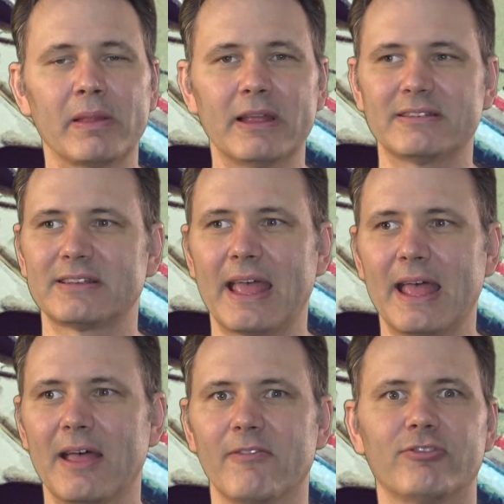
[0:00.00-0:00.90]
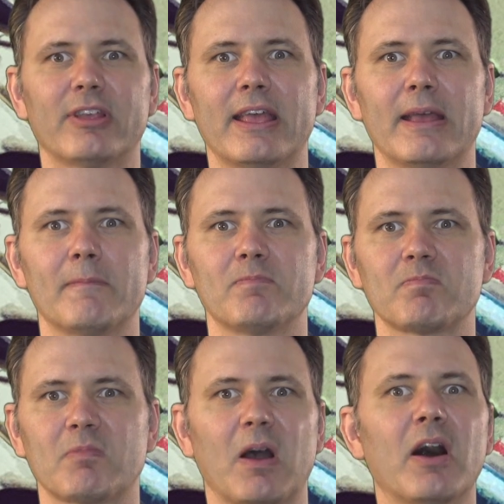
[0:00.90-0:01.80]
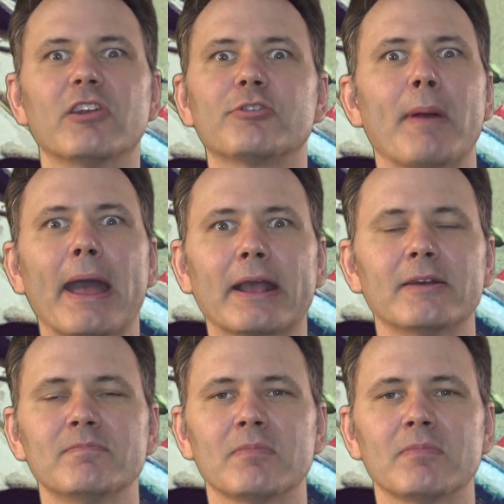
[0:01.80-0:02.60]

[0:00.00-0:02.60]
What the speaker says: let's have, say, a Hunchback